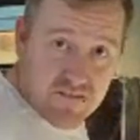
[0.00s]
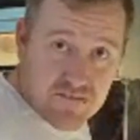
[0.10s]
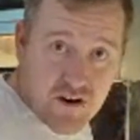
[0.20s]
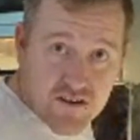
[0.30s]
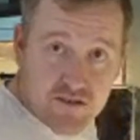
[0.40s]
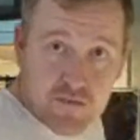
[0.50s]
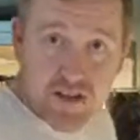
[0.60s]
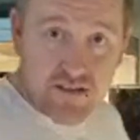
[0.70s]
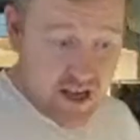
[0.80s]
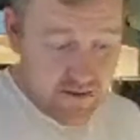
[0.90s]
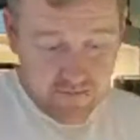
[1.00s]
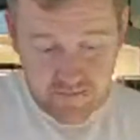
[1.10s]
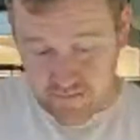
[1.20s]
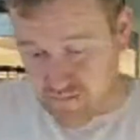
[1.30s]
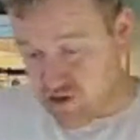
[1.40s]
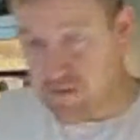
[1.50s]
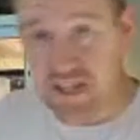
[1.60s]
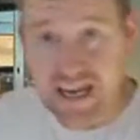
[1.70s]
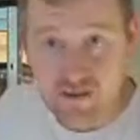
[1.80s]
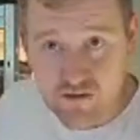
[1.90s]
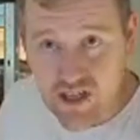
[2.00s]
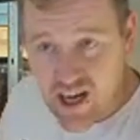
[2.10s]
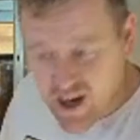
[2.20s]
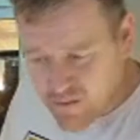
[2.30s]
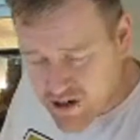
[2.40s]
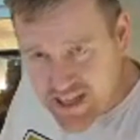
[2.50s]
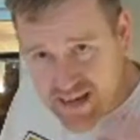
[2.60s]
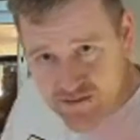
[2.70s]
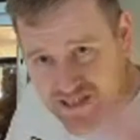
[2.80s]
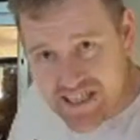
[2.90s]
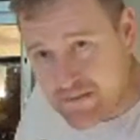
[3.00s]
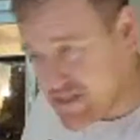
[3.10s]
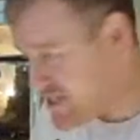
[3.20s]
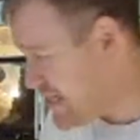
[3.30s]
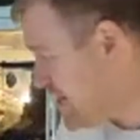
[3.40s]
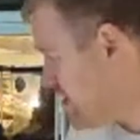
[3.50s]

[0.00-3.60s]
fights with some of the adults, and one of the adults nipped his tail